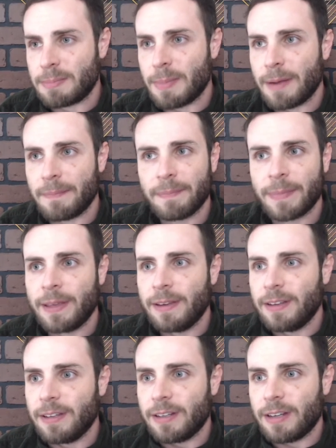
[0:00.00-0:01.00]
But
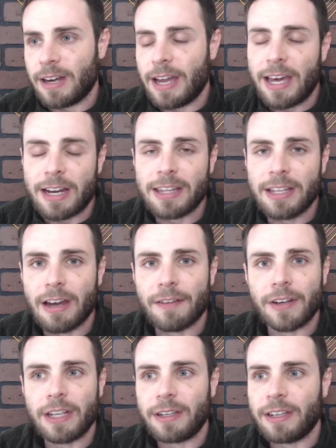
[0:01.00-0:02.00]
I had a theophany,